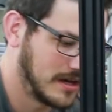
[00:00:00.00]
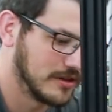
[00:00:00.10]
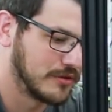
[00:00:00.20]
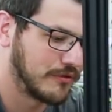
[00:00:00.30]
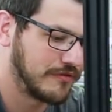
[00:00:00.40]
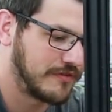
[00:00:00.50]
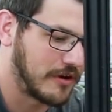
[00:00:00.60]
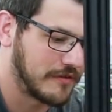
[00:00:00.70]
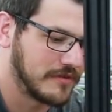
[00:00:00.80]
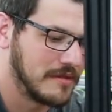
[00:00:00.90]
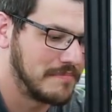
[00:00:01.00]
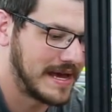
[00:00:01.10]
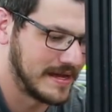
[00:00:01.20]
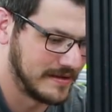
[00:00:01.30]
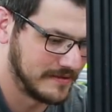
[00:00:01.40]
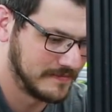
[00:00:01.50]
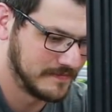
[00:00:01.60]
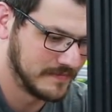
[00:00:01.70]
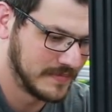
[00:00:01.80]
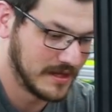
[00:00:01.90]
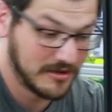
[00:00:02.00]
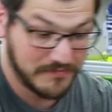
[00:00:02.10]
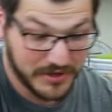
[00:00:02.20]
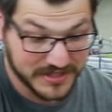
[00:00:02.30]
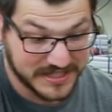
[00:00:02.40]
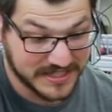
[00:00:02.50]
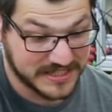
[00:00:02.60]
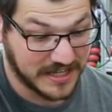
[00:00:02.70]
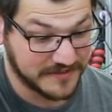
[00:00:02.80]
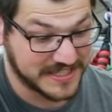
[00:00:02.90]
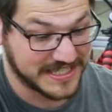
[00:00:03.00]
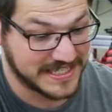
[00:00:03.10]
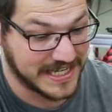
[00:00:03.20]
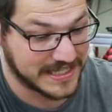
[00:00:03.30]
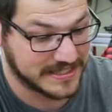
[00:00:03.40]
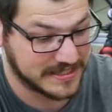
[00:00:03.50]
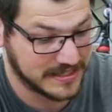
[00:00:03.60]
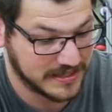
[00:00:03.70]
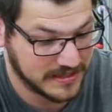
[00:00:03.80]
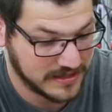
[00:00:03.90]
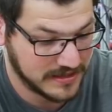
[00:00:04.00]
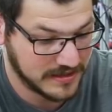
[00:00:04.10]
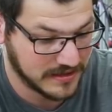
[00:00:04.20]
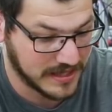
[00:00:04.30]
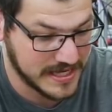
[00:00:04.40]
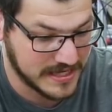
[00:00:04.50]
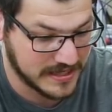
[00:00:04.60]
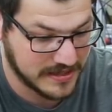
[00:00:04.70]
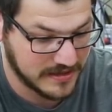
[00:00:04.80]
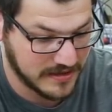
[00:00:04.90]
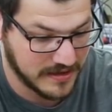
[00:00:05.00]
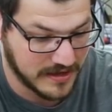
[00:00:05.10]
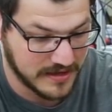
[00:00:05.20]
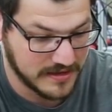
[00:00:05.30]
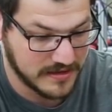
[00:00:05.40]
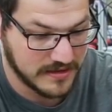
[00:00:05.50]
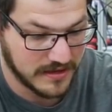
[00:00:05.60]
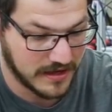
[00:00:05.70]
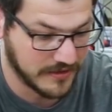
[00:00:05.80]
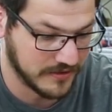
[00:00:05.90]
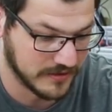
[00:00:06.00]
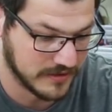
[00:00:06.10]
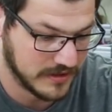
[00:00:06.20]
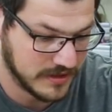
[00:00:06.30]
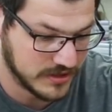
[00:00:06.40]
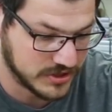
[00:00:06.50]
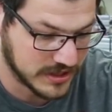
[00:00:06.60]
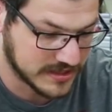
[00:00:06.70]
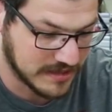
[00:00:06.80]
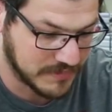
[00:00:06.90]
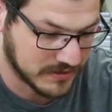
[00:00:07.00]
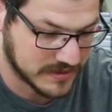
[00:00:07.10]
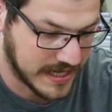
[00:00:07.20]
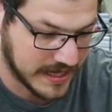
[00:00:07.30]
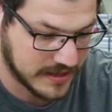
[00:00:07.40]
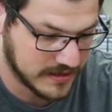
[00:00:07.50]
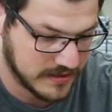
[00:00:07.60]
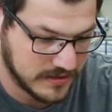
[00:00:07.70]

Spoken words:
a little far from the bed, because this stuff sticks like none other, just like build tack.